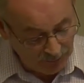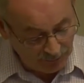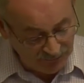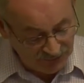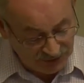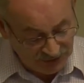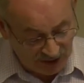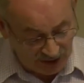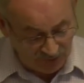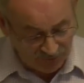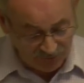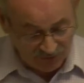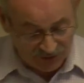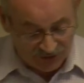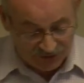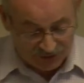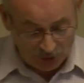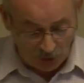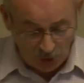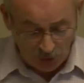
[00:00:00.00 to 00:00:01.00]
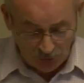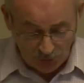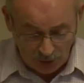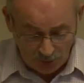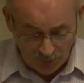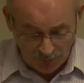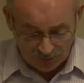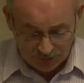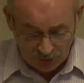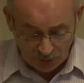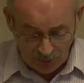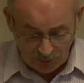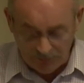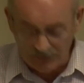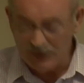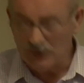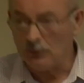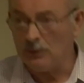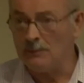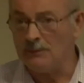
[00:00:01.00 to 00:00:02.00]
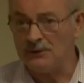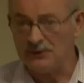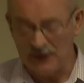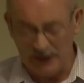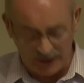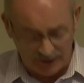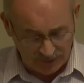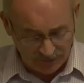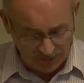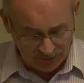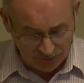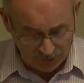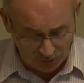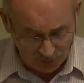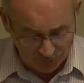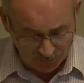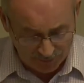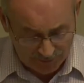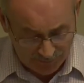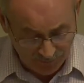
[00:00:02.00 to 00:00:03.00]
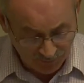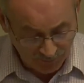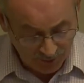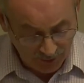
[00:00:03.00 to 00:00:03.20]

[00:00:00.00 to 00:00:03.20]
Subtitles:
himself and saw none but the woman taken in adultery,